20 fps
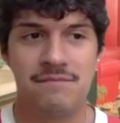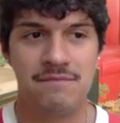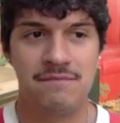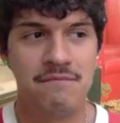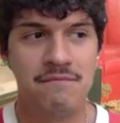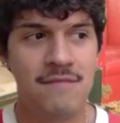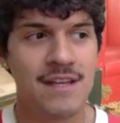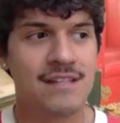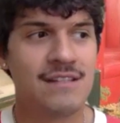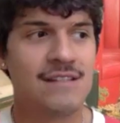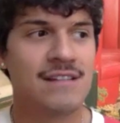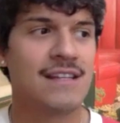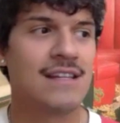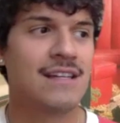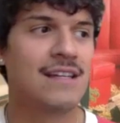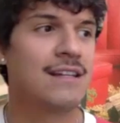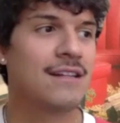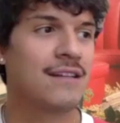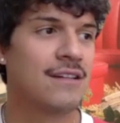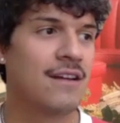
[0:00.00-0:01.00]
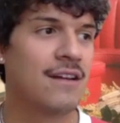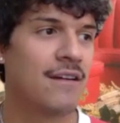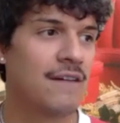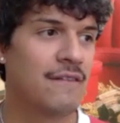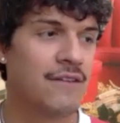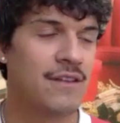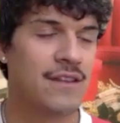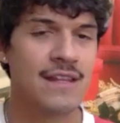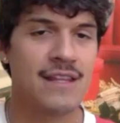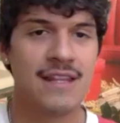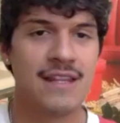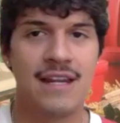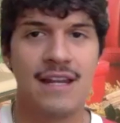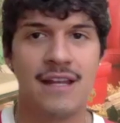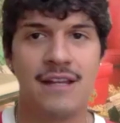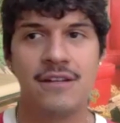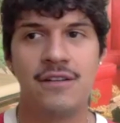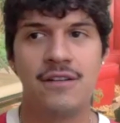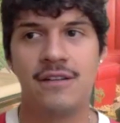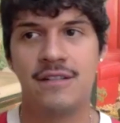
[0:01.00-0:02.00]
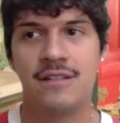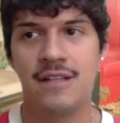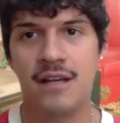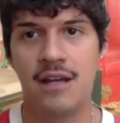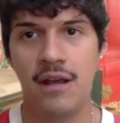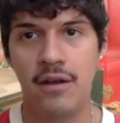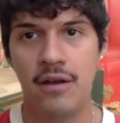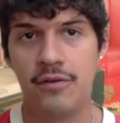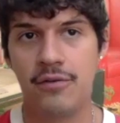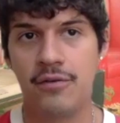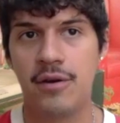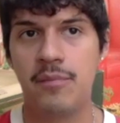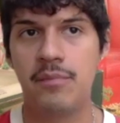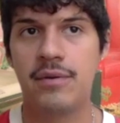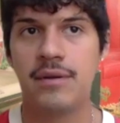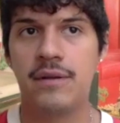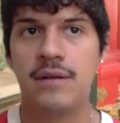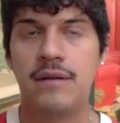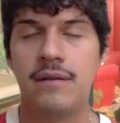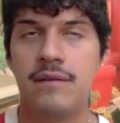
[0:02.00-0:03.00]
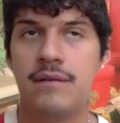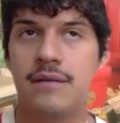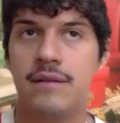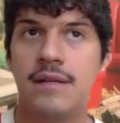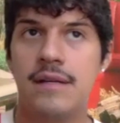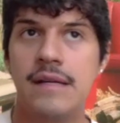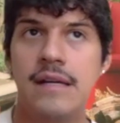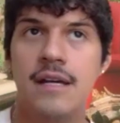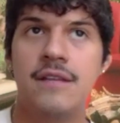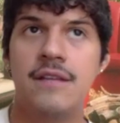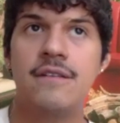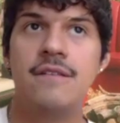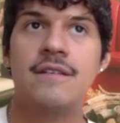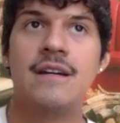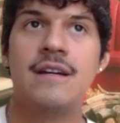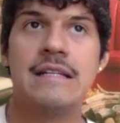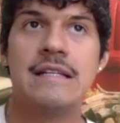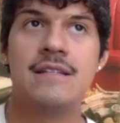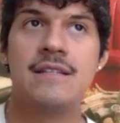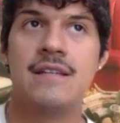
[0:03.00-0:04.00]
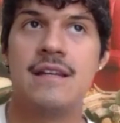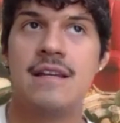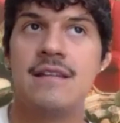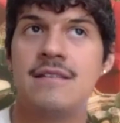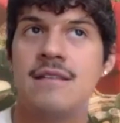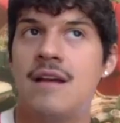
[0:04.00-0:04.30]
mixing in everything that I because I grew up in the United States.